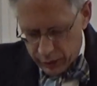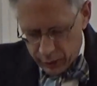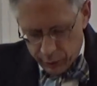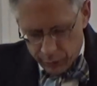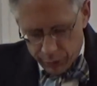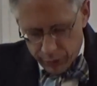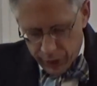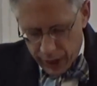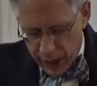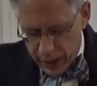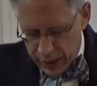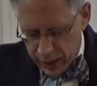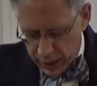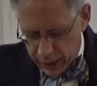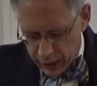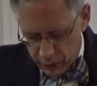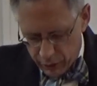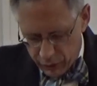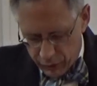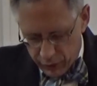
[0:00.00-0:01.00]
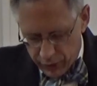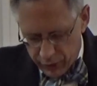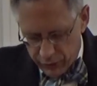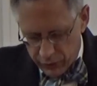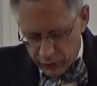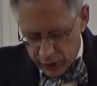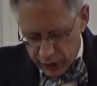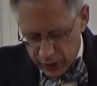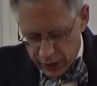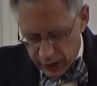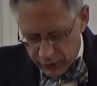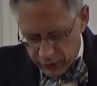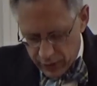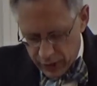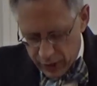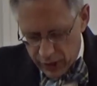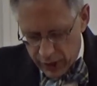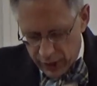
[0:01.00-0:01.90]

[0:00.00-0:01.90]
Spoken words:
praising You for the forgiveness,